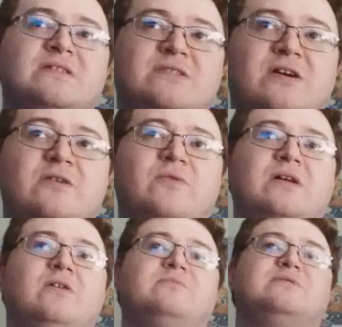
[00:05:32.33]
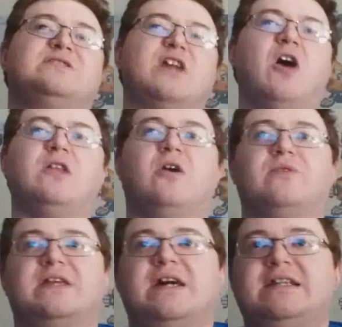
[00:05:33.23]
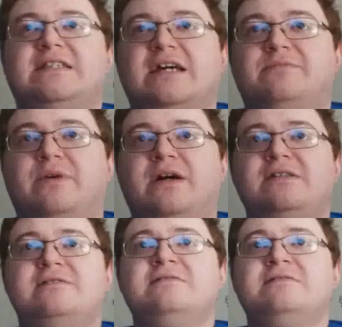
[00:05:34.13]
Third one up. Solo with a nice headbutt.